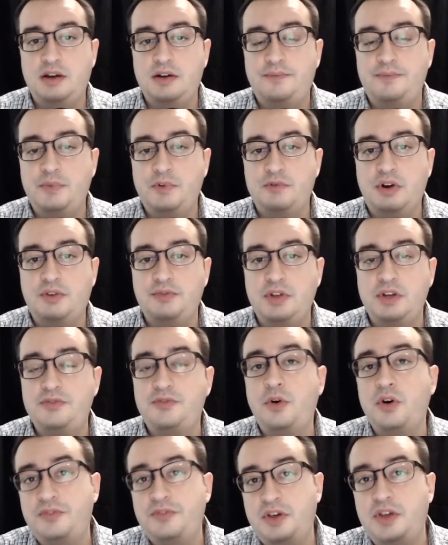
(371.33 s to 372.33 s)
roughly
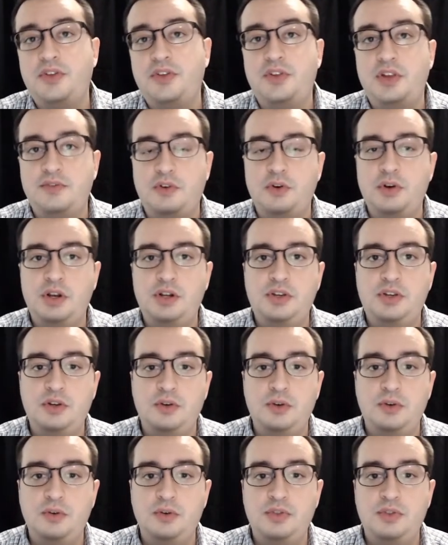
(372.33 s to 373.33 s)
4/5 devoted
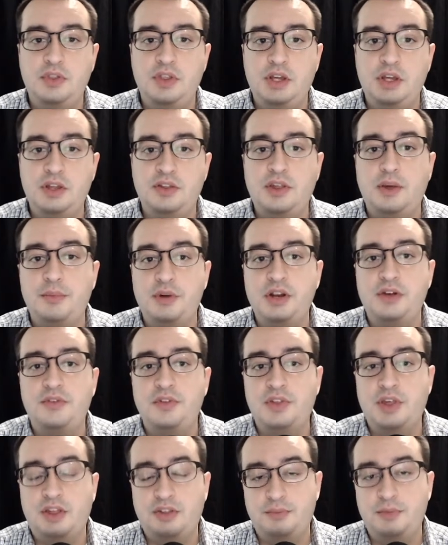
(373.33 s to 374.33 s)
to the summative
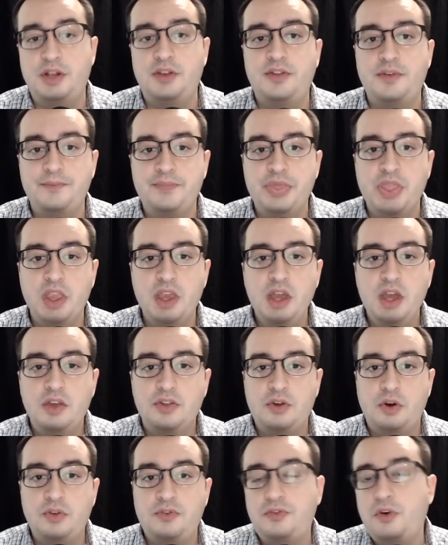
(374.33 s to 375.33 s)
assessments.
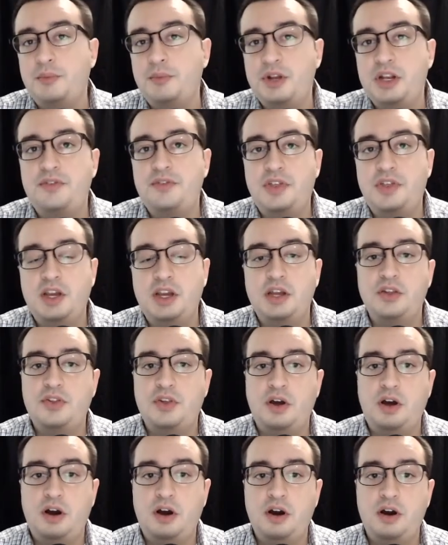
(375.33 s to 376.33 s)
So formative
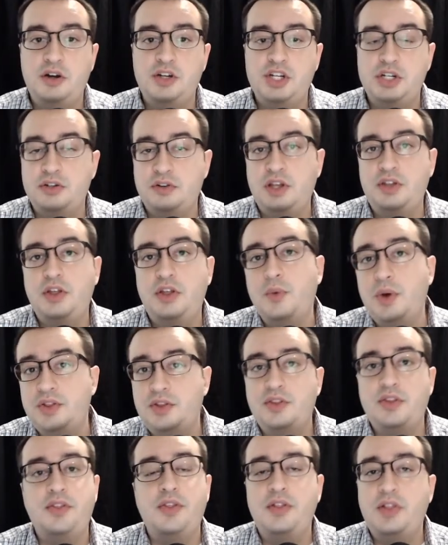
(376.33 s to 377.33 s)
things are generally the
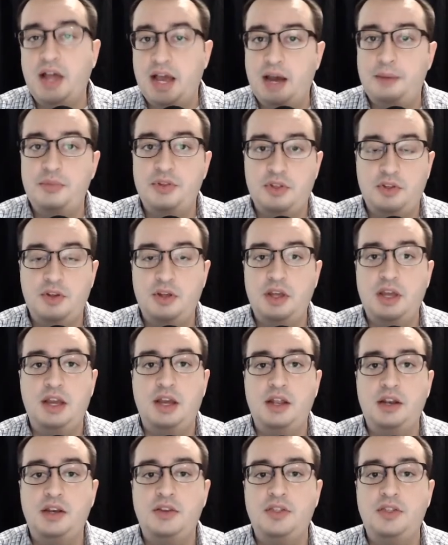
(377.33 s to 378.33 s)
quizzes and the labs,
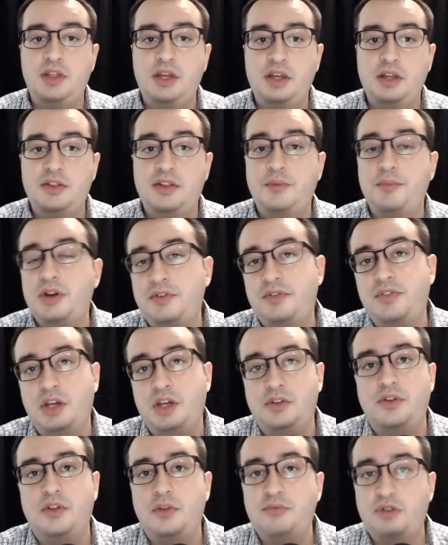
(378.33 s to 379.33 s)
and the summative
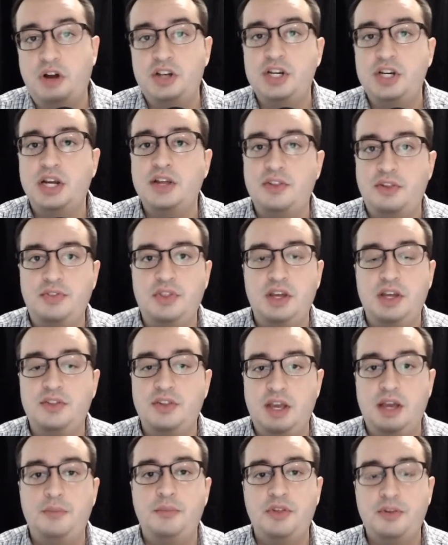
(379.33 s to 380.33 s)
things are the projects and the
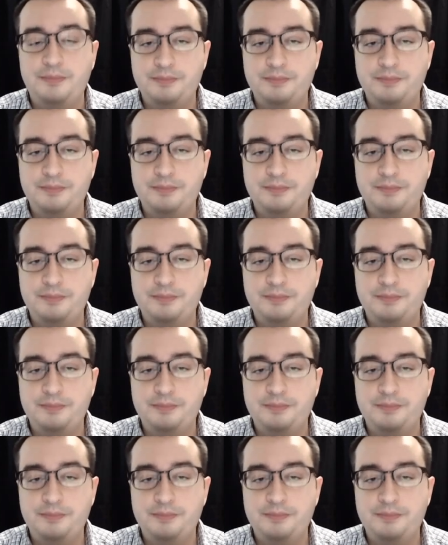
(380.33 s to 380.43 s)
exams.